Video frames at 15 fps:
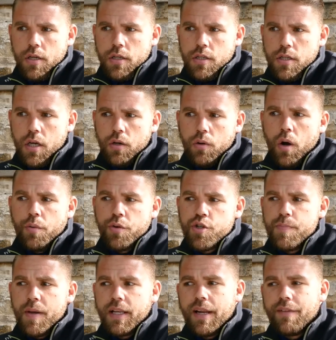So I
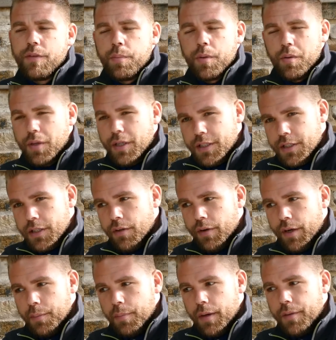respect everybody who gets in the
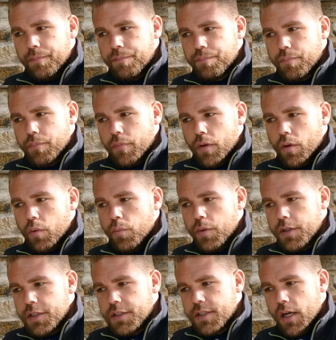ring, but when
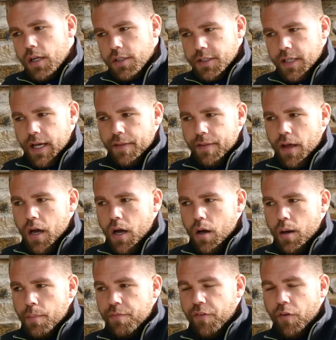he starts saying that
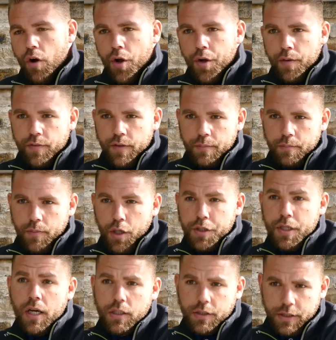I'm frightened of him, I
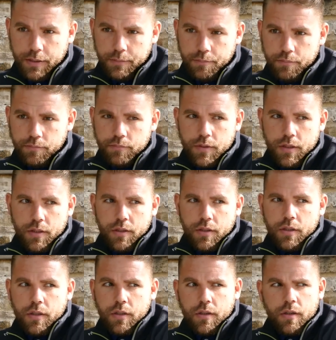ducked him,
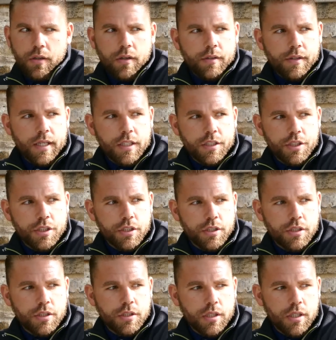that's
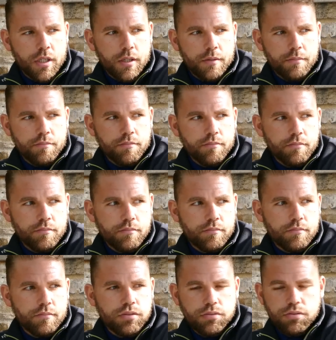just um,
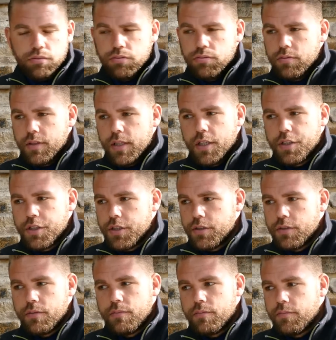that's
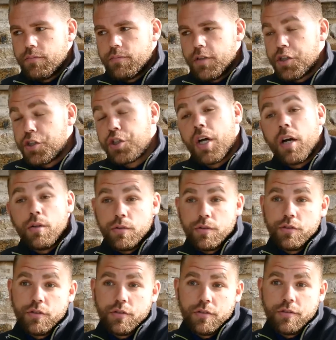just it's
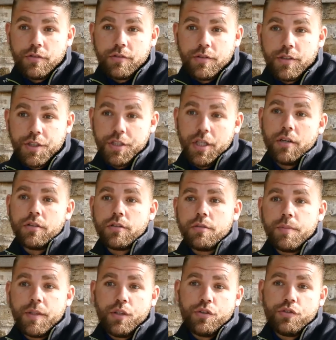jokes. It's jokes
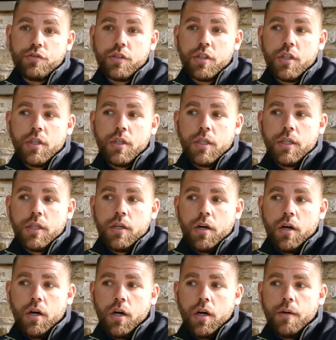because.
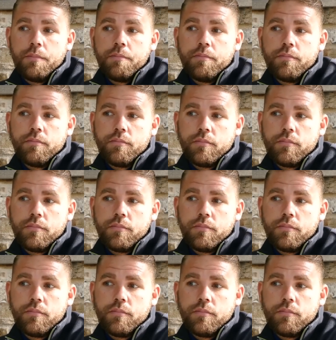Um,